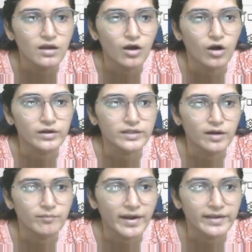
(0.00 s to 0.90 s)
or the
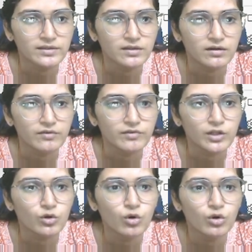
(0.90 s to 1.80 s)
amine
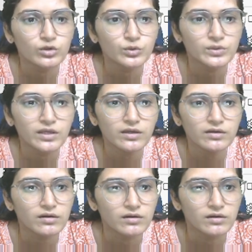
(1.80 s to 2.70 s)
will go to
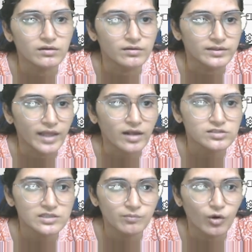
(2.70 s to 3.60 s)
the
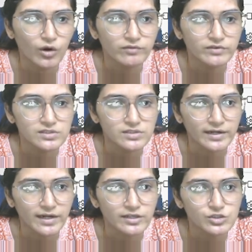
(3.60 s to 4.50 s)
next bond which is
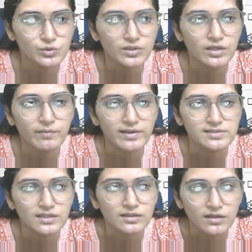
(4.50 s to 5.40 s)
attached to the
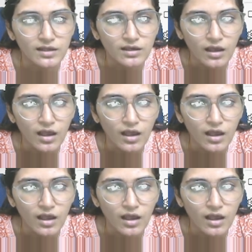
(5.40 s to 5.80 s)
benzene ring,